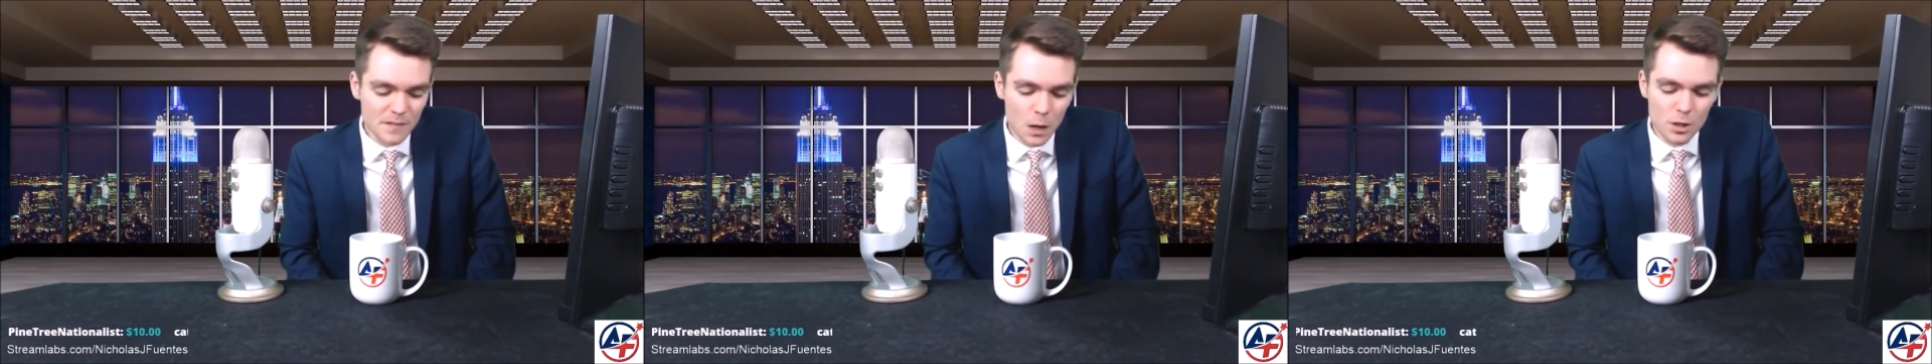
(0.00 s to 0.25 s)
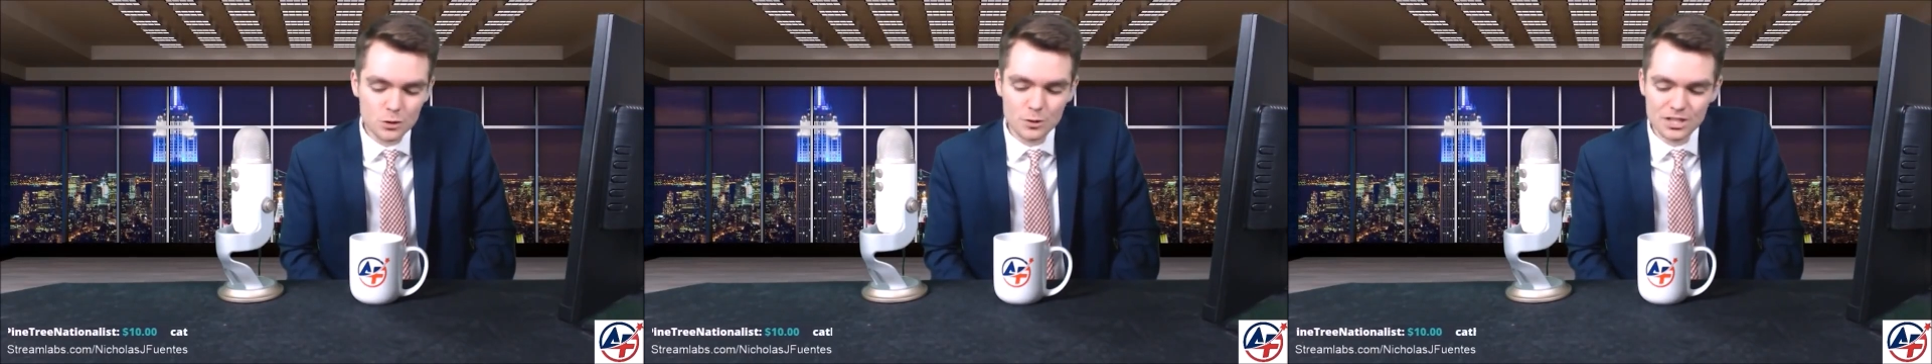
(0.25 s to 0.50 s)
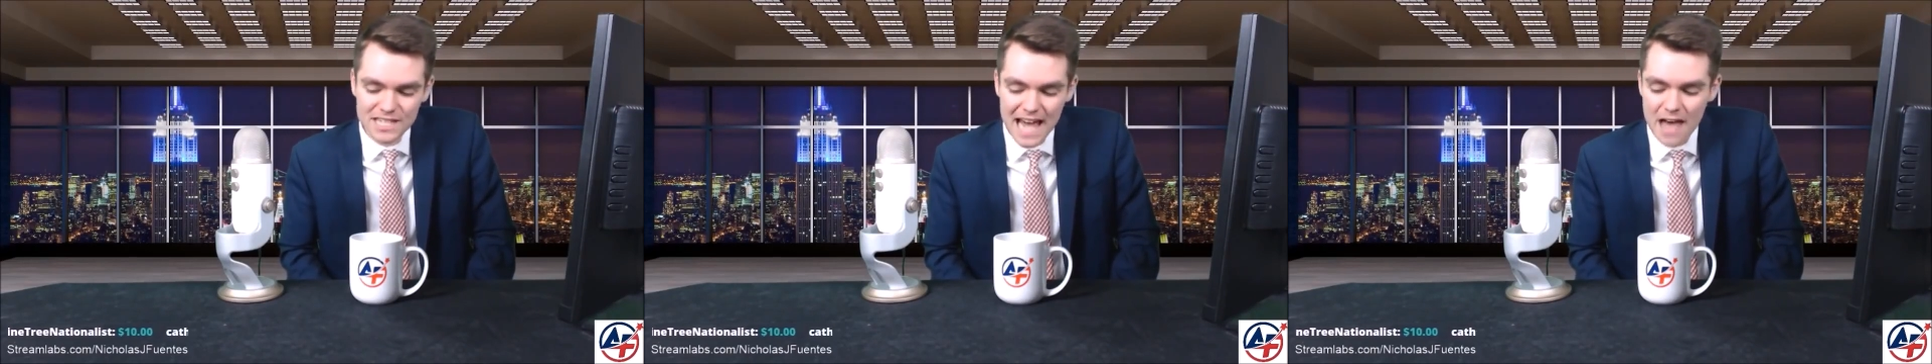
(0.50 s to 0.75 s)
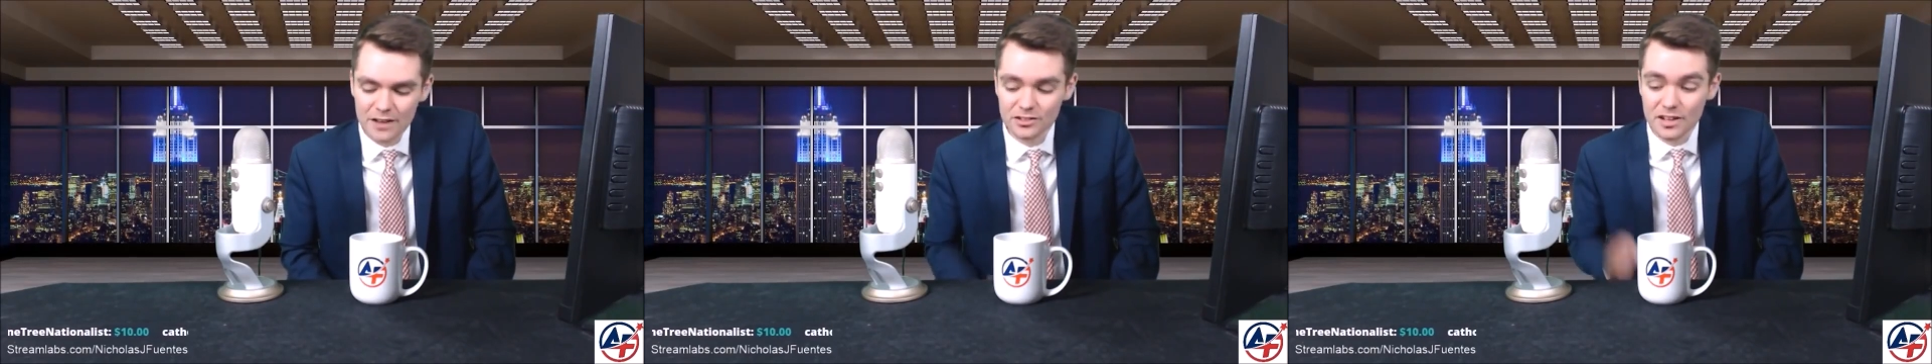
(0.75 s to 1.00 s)
which was
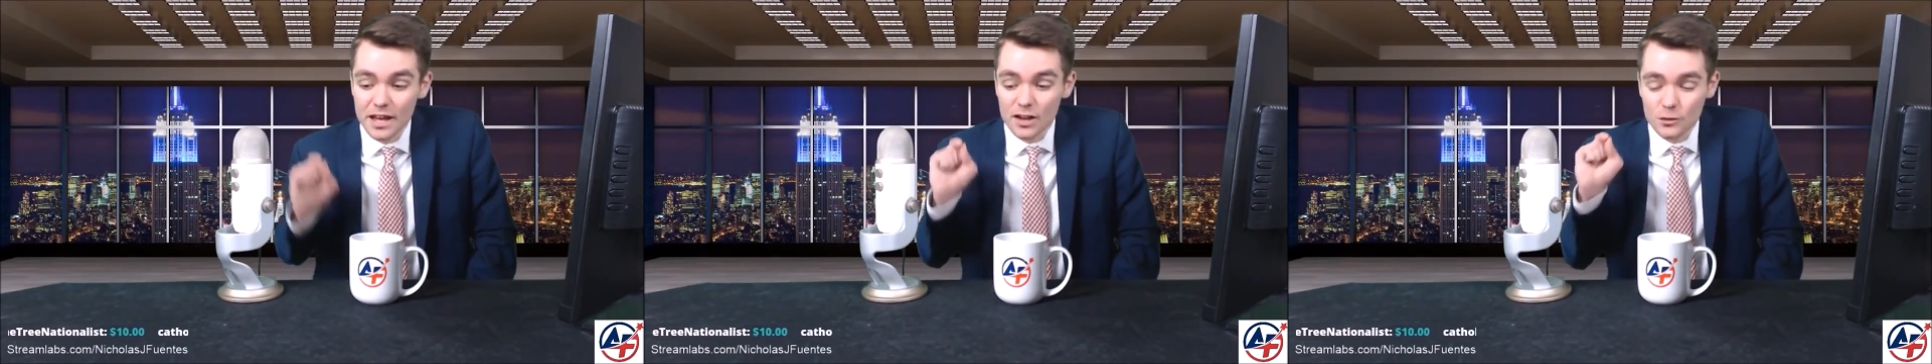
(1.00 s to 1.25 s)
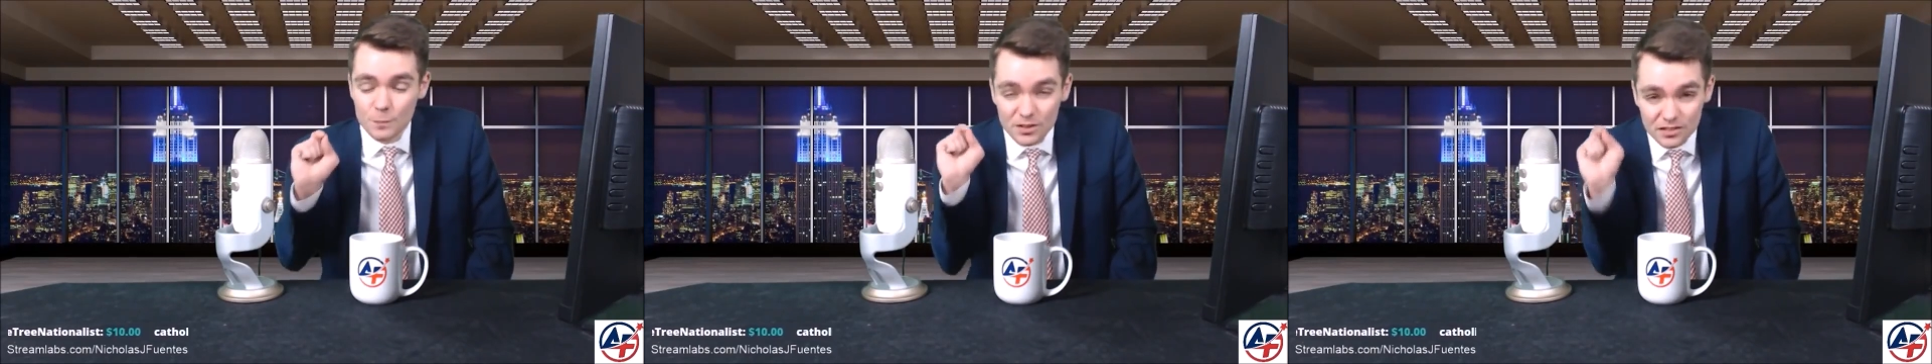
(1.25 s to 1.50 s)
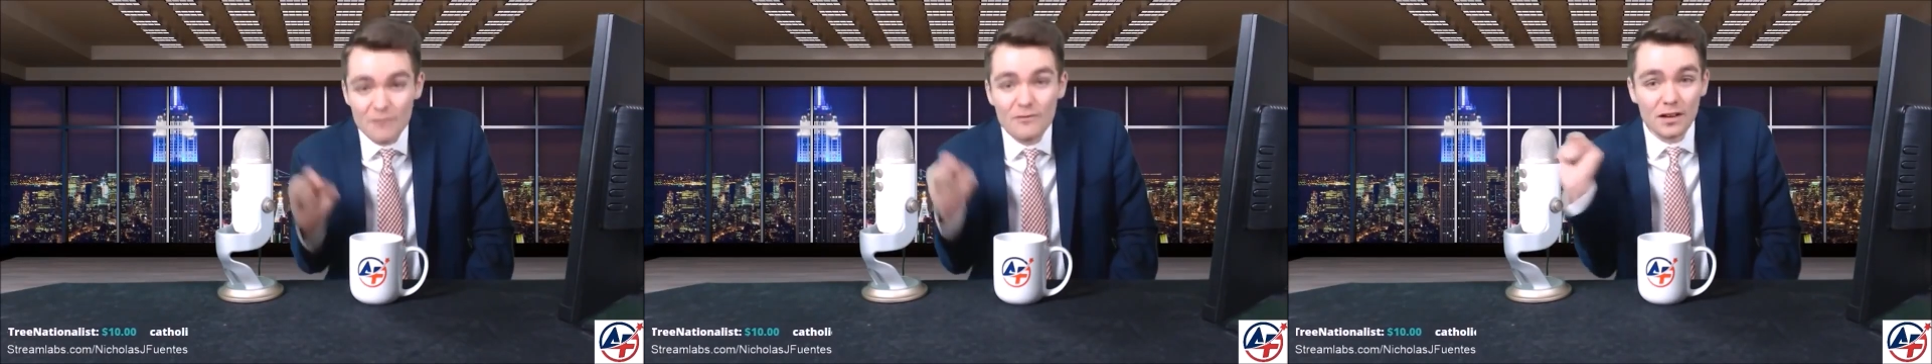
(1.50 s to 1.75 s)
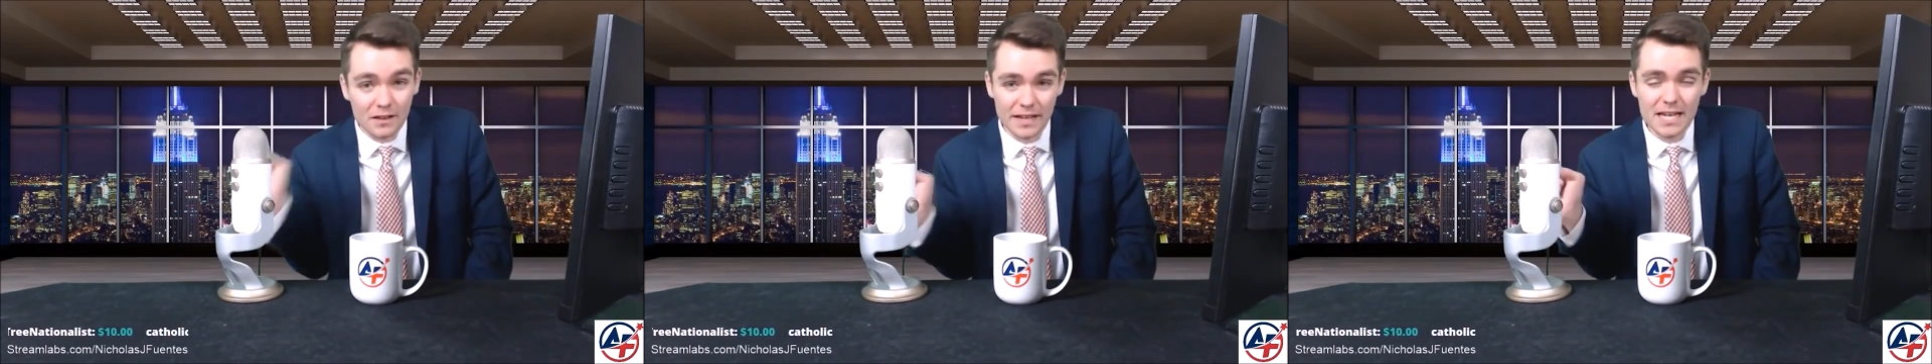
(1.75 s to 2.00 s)
tasked
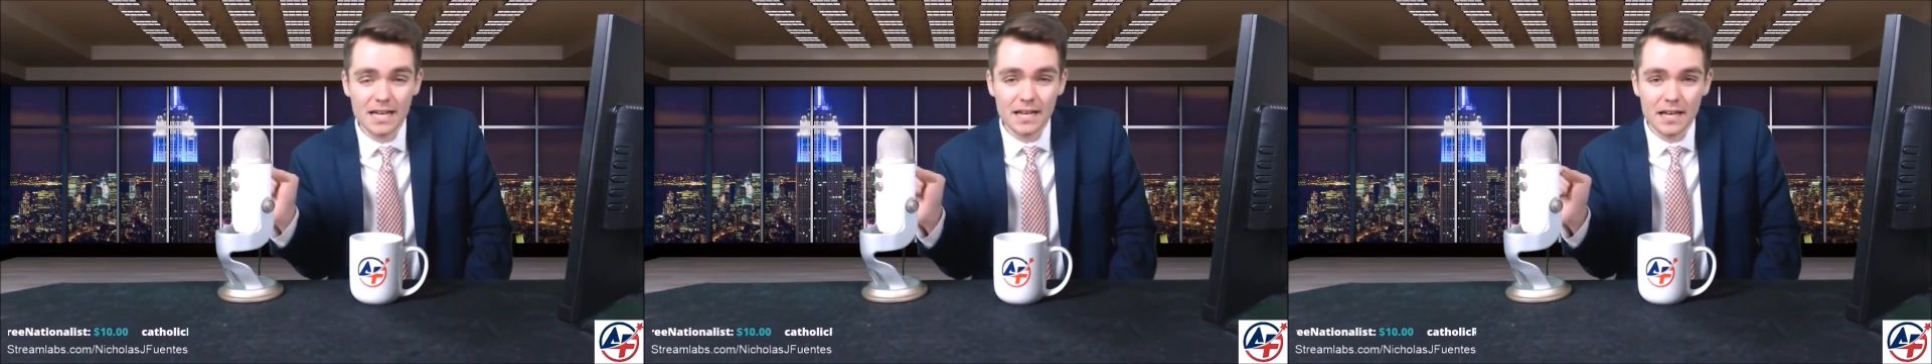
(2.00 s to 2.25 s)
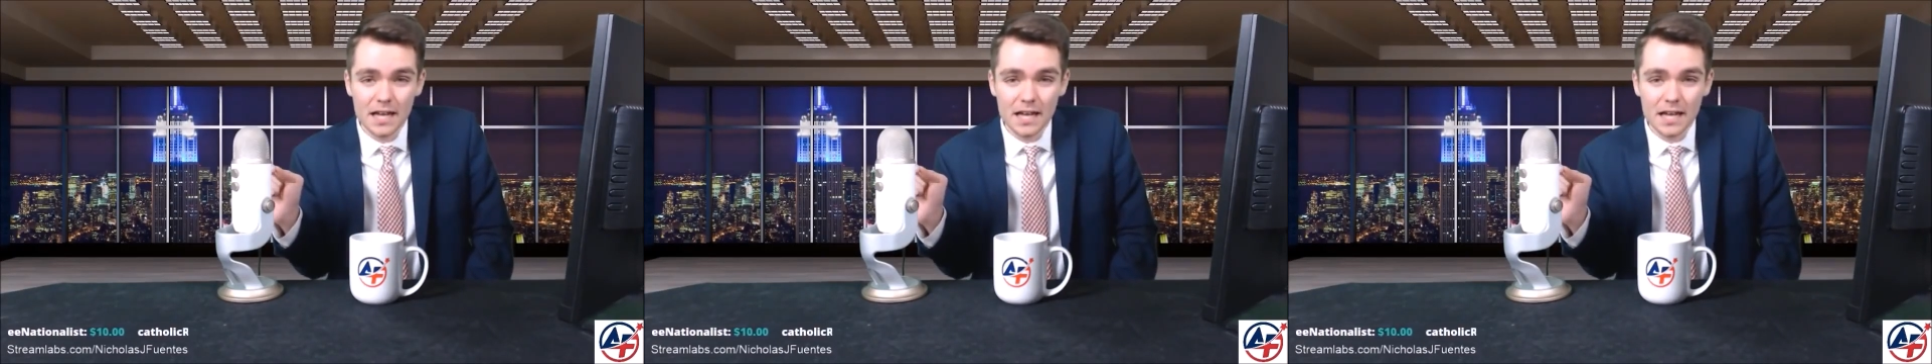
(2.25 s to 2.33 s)
specifically